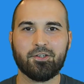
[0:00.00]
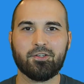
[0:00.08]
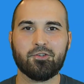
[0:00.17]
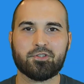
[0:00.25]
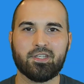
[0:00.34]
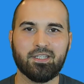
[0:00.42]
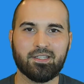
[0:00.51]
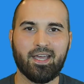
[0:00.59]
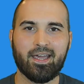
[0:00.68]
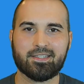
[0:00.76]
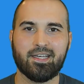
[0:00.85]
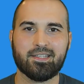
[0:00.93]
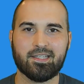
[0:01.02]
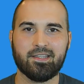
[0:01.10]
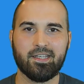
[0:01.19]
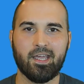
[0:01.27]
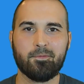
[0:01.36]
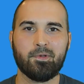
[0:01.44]
use tenant tag sets in
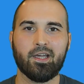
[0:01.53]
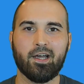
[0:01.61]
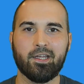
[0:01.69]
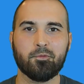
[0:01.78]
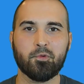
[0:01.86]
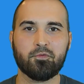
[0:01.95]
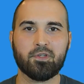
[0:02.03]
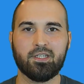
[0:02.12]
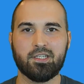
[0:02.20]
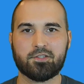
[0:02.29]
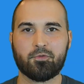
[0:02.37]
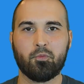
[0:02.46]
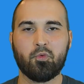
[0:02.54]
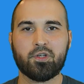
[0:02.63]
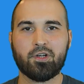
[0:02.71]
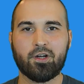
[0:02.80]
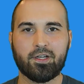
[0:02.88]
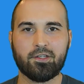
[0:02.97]
the API to move tenants from one
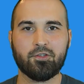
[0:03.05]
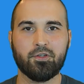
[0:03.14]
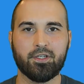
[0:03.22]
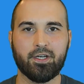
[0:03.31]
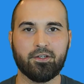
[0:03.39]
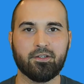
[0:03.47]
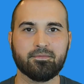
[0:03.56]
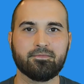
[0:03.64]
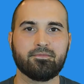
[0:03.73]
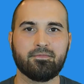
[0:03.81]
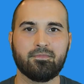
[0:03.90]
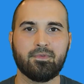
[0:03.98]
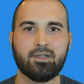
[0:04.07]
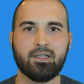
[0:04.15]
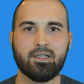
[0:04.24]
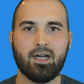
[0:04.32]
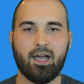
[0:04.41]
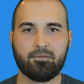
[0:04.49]
target to another.
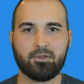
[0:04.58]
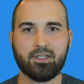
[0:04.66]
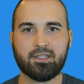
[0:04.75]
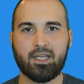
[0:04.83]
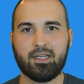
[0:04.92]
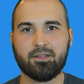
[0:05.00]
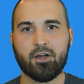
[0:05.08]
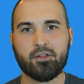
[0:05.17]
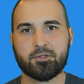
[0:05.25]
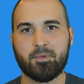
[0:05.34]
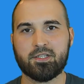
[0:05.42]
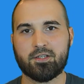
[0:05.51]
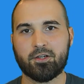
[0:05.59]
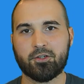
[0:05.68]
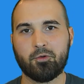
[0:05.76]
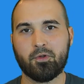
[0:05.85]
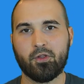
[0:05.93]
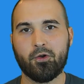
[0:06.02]
I've linked a knowledge base
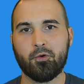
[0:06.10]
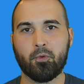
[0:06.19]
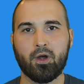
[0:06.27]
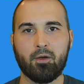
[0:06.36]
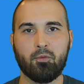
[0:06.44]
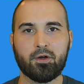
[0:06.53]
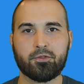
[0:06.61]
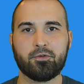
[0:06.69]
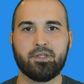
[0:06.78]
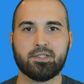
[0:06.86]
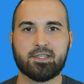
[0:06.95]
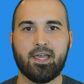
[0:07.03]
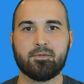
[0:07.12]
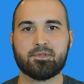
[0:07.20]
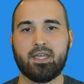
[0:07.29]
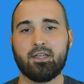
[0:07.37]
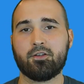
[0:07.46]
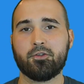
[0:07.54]
article below where I walk through these
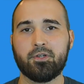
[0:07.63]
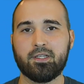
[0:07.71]
steps, including